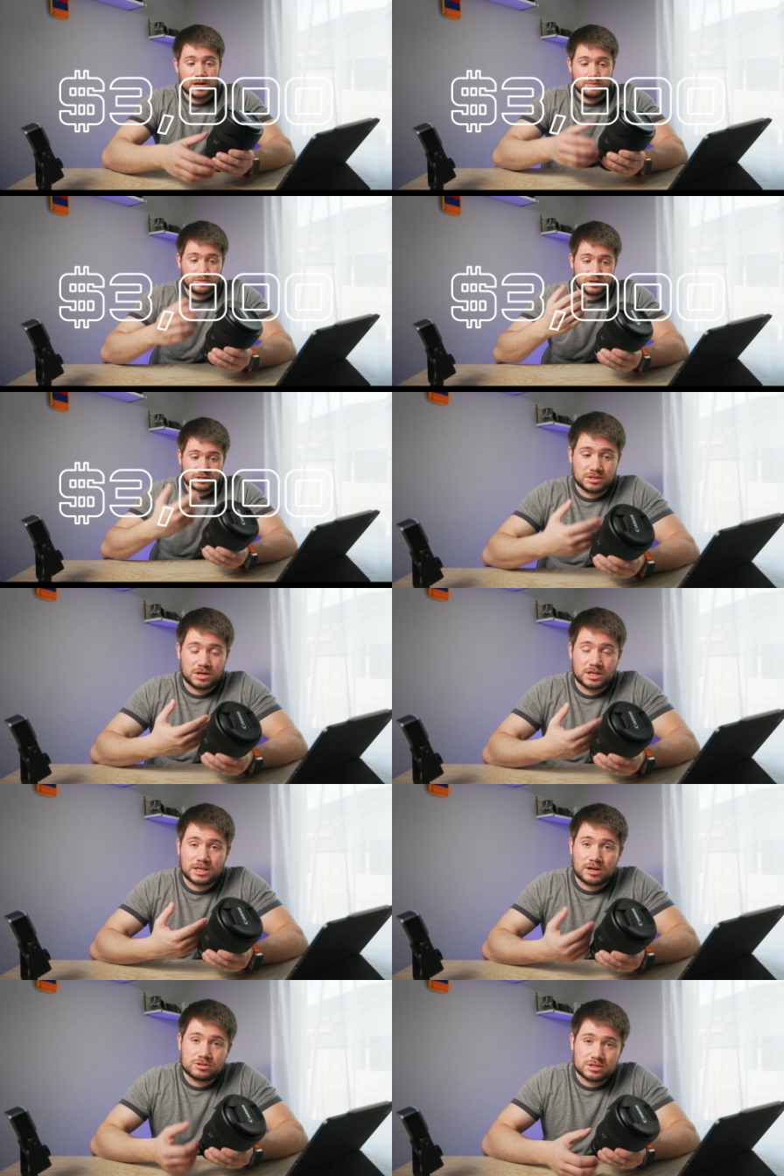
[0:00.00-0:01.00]
but it's
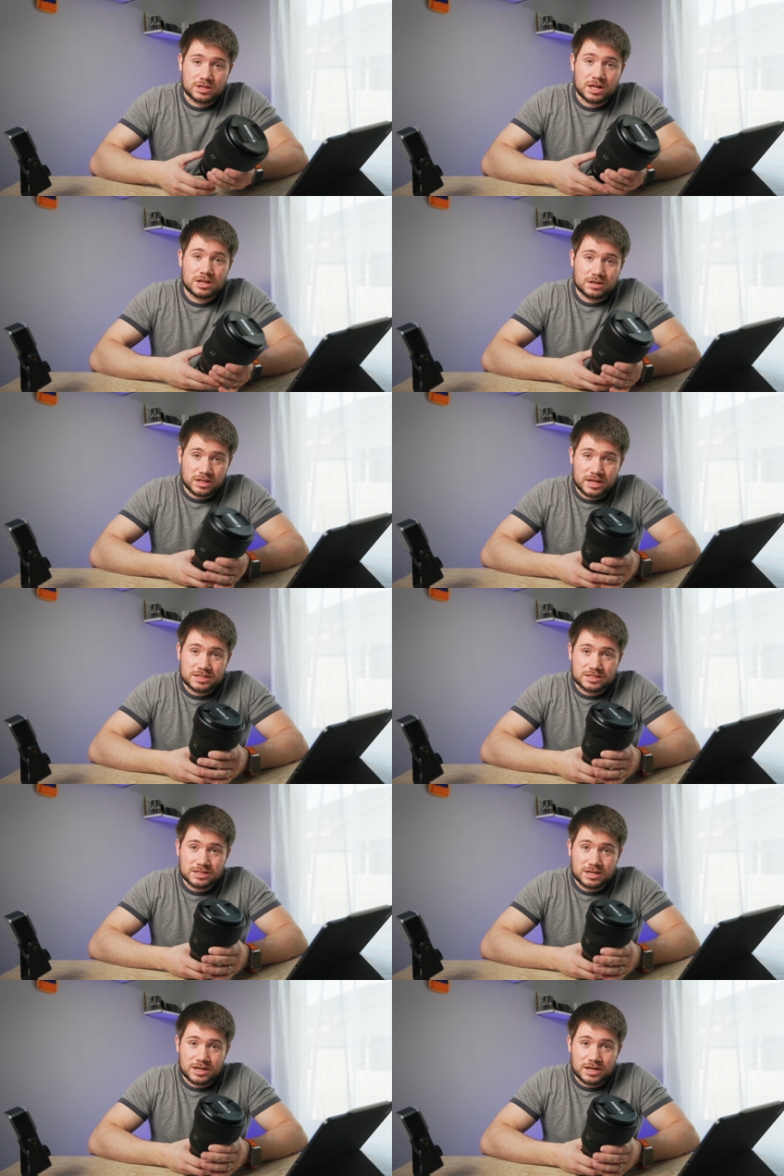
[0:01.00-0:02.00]
$3,000
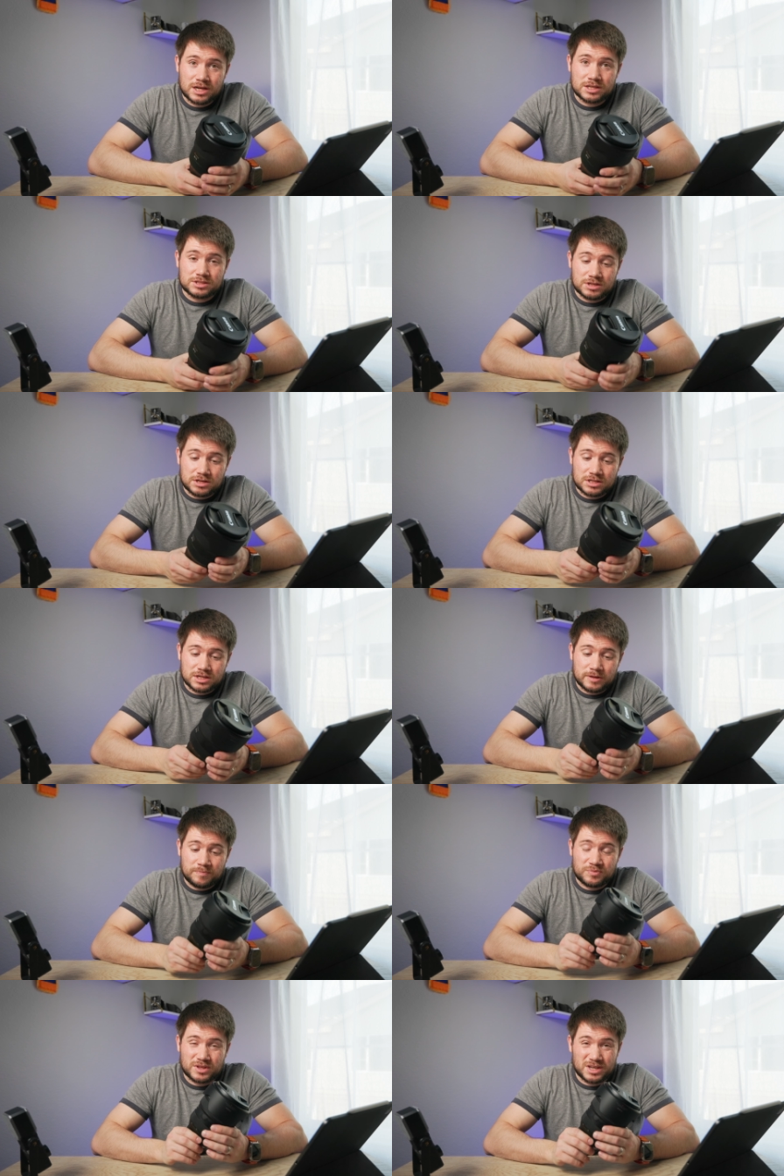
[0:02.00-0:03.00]
lens.
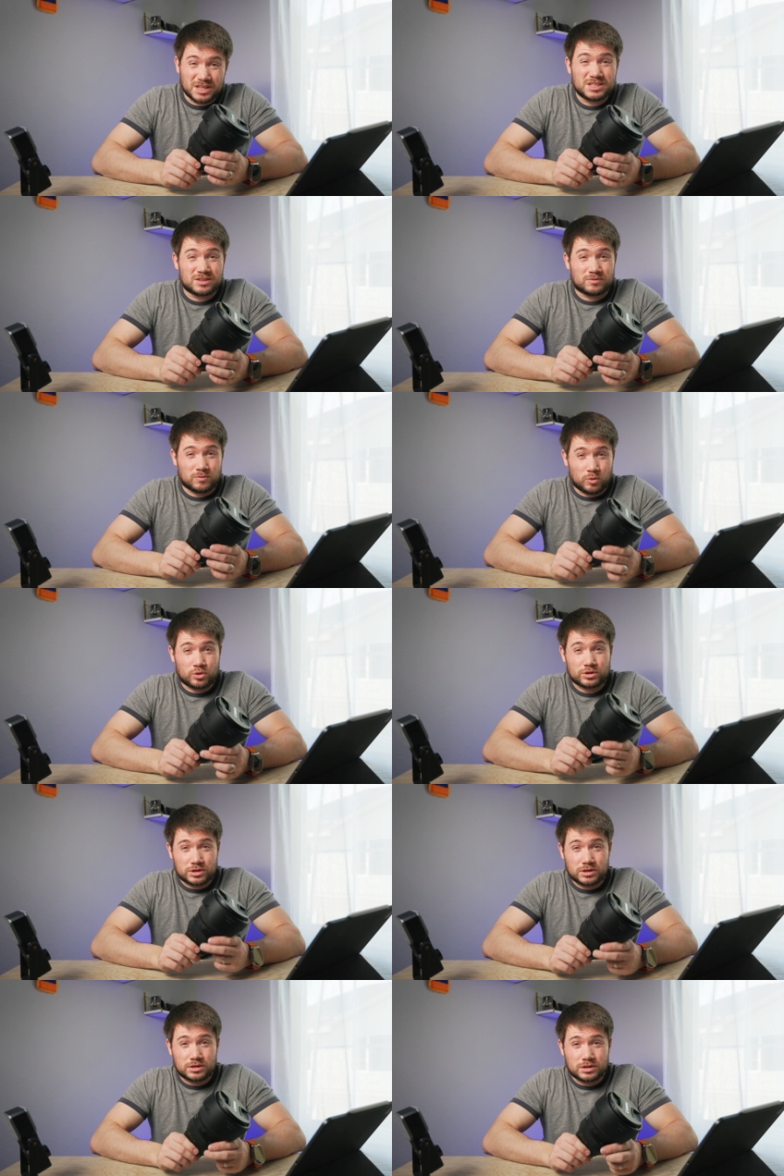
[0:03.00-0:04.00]
Seriously, is it
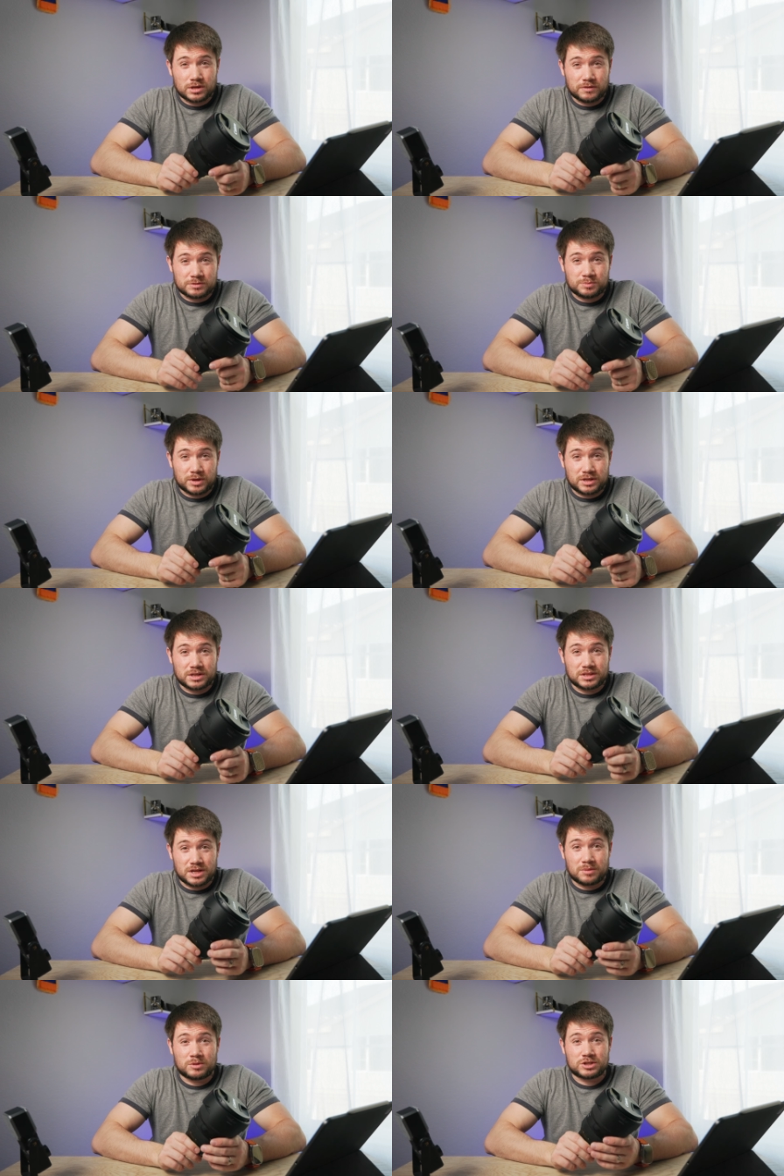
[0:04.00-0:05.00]
worth it of spending
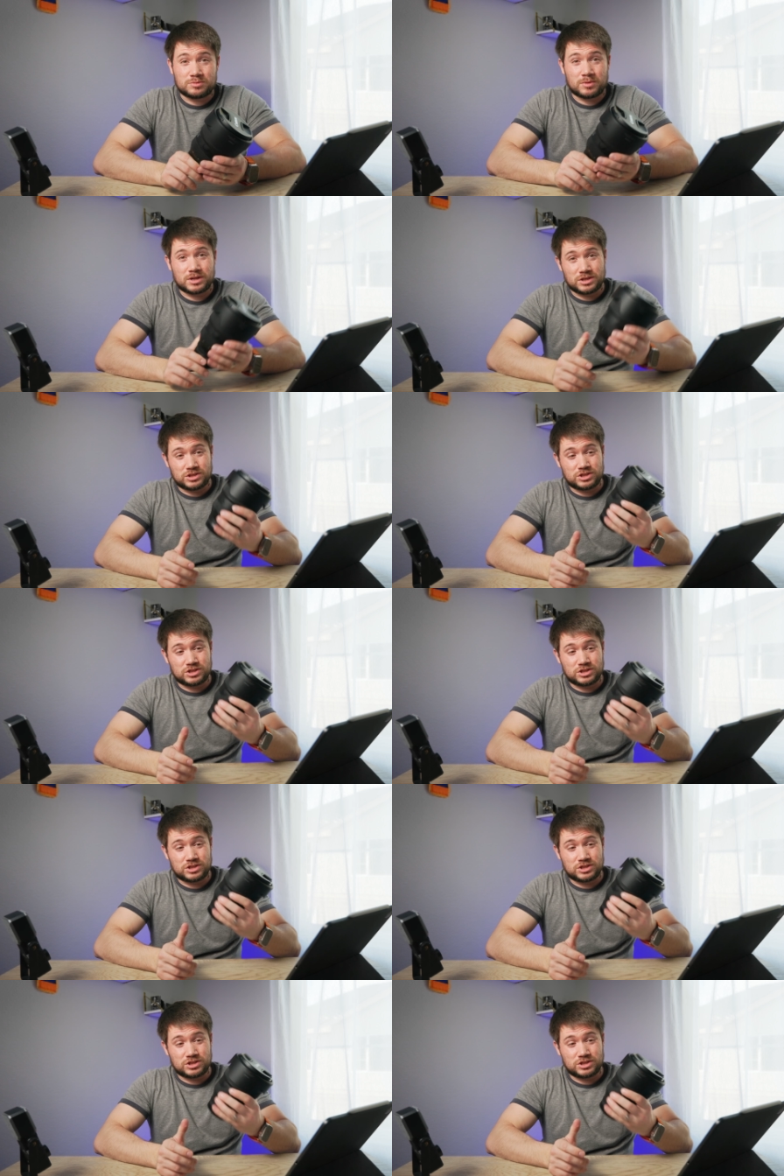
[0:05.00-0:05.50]
that much money